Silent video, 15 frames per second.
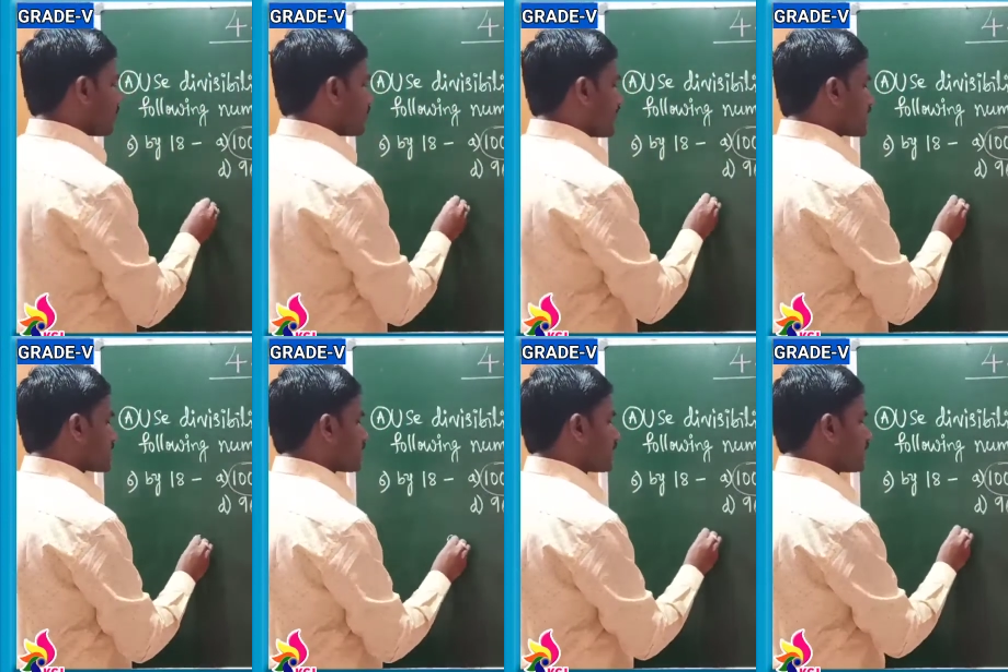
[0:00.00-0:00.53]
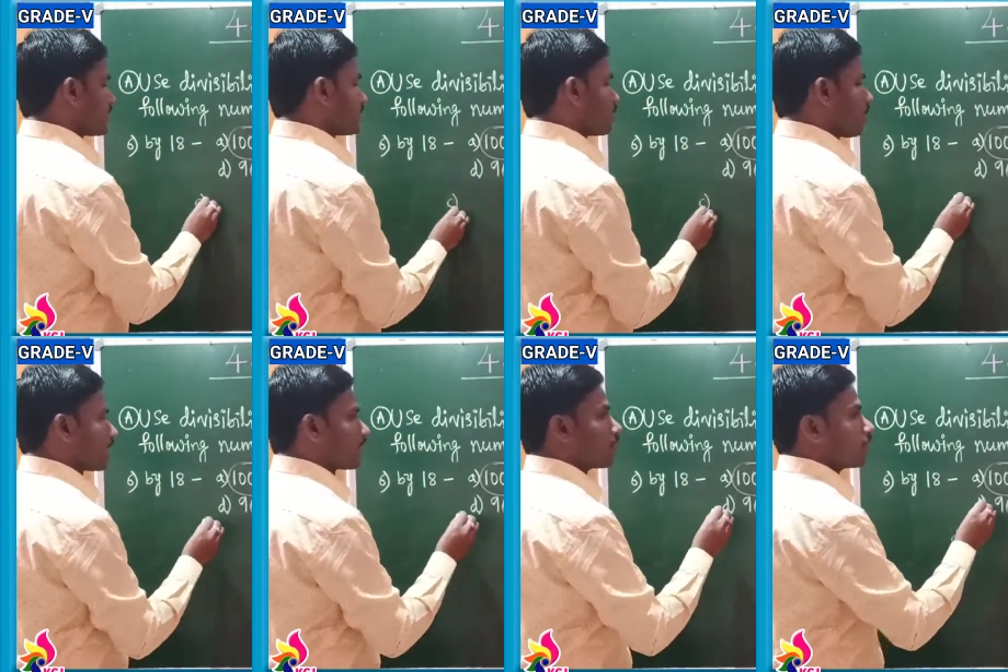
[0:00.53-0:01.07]
Next,
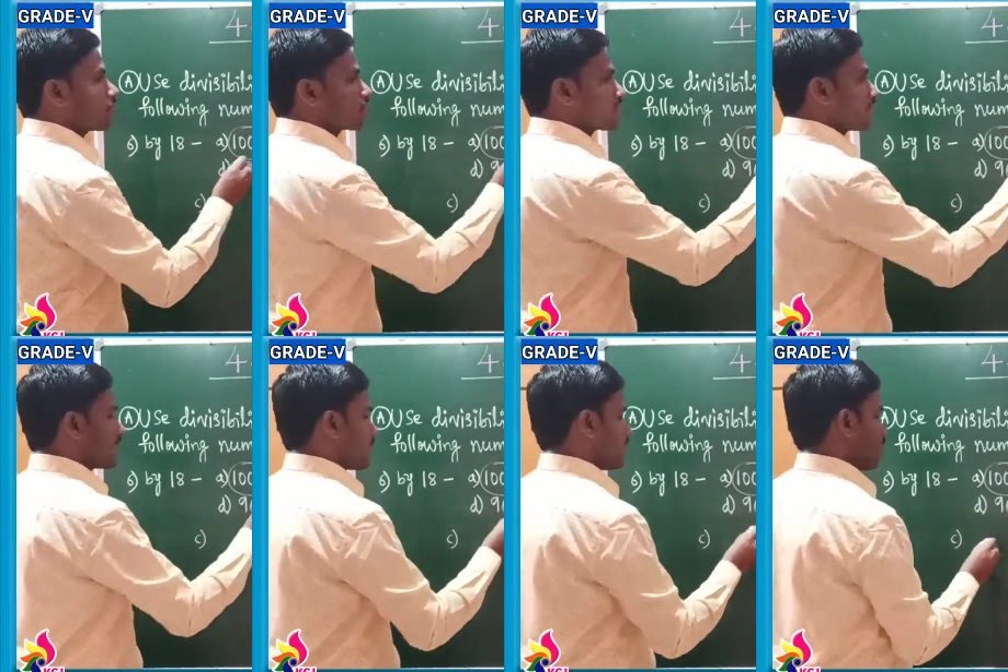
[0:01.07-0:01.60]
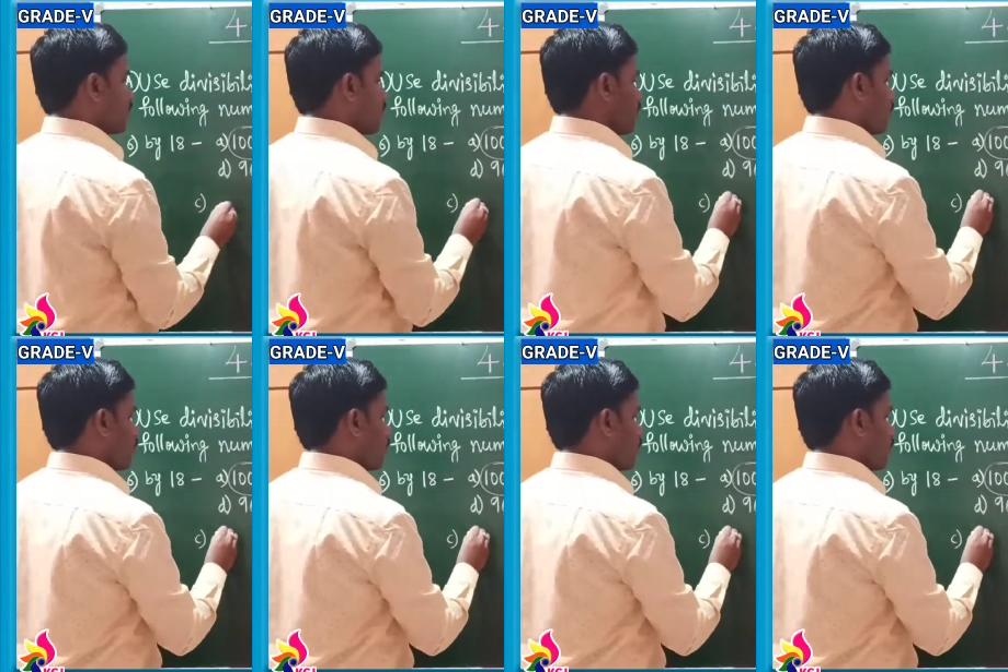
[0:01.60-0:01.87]
what about C?